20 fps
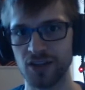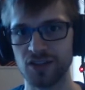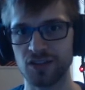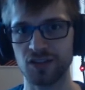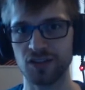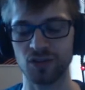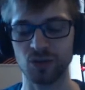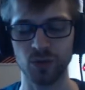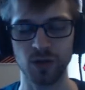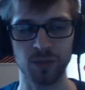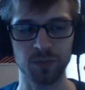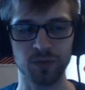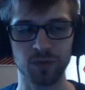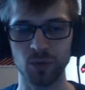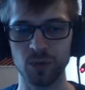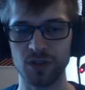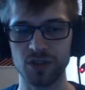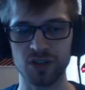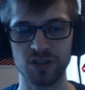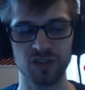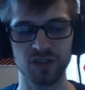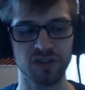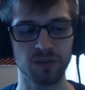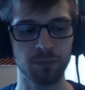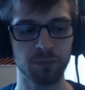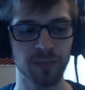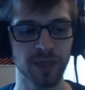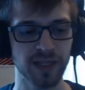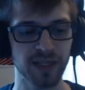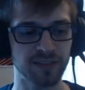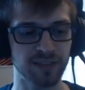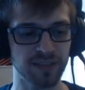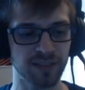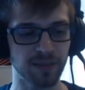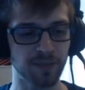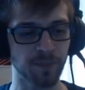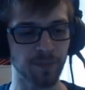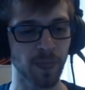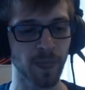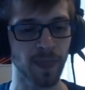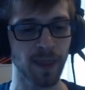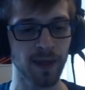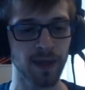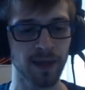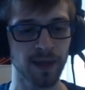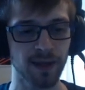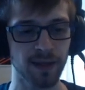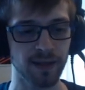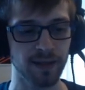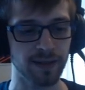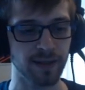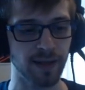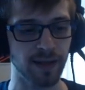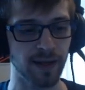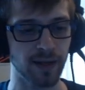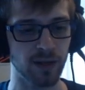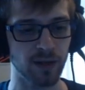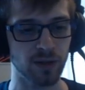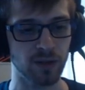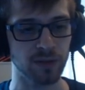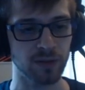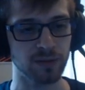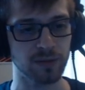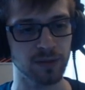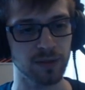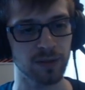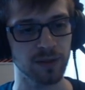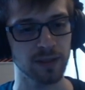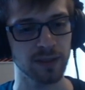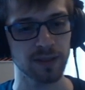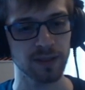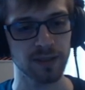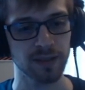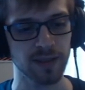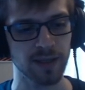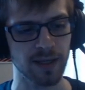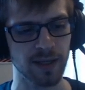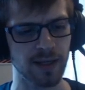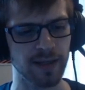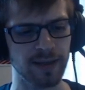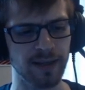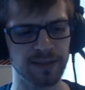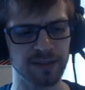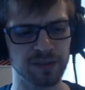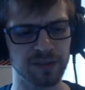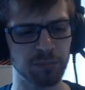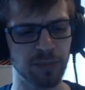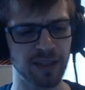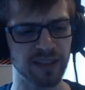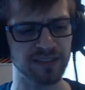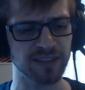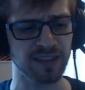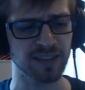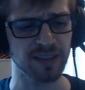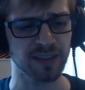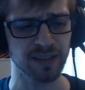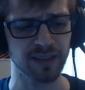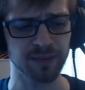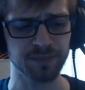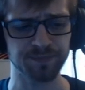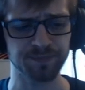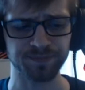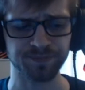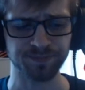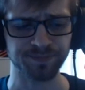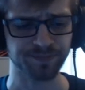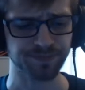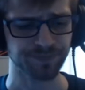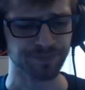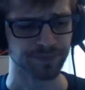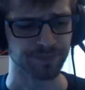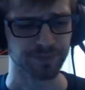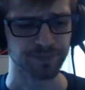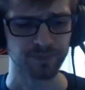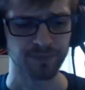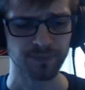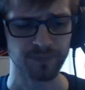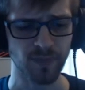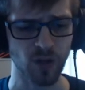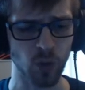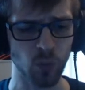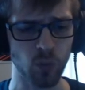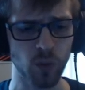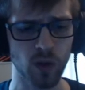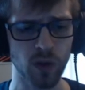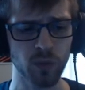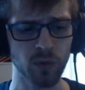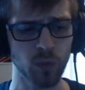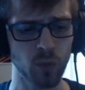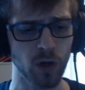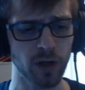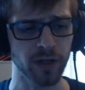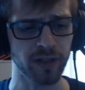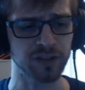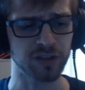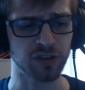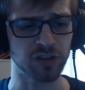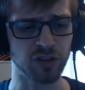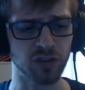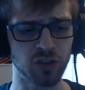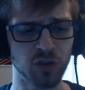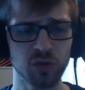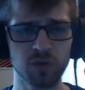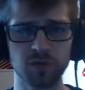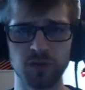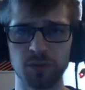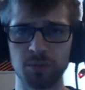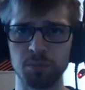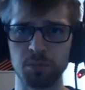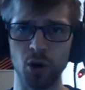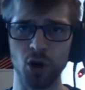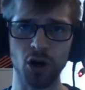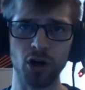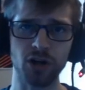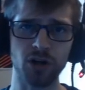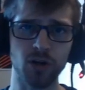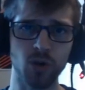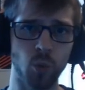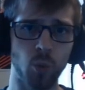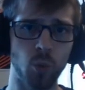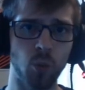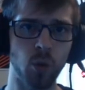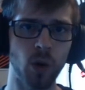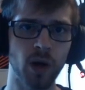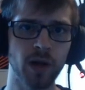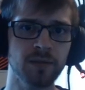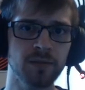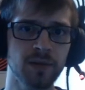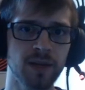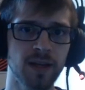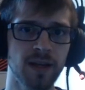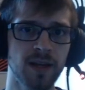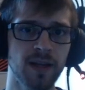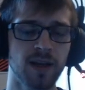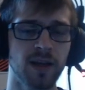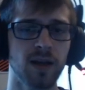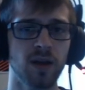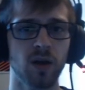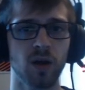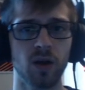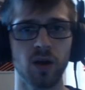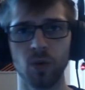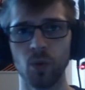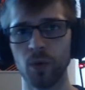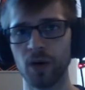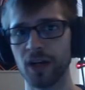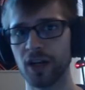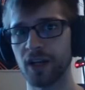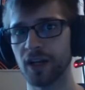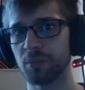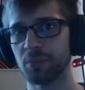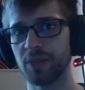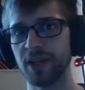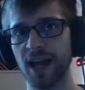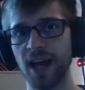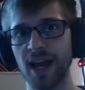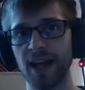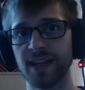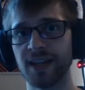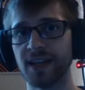the script, which is amazing. Now, yeah, that's basically what we wanted to do for part one. We're going to be adding